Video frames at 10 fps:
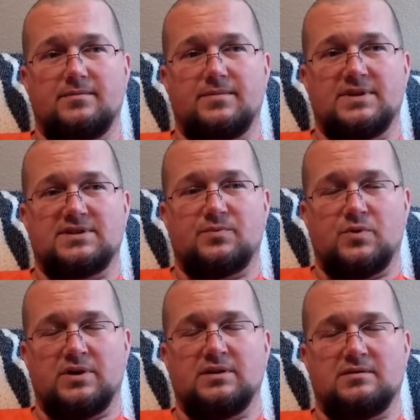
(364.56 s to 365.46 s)
This
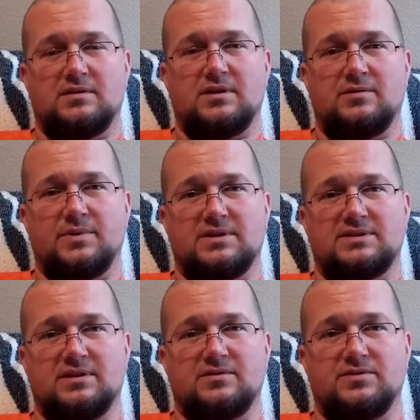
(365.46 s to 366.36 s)
morning a little bit
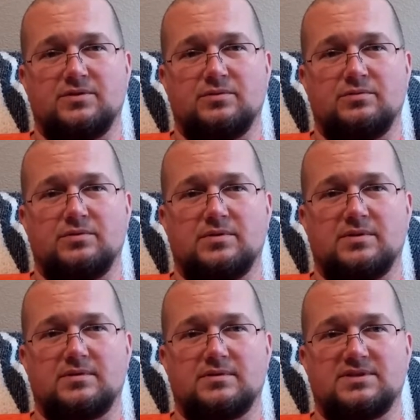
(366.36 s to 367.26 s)
still too,
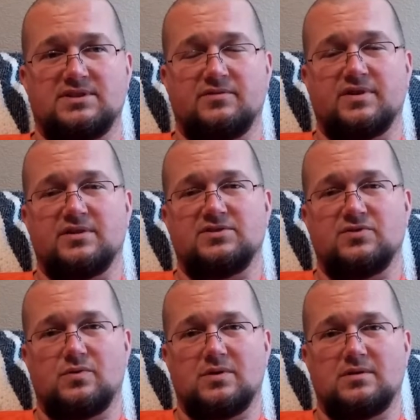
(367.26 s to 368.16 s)
still very
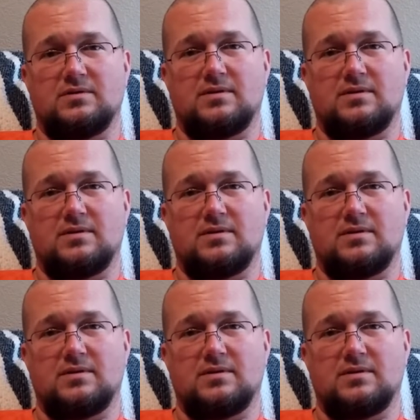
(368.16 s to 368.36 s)
sore.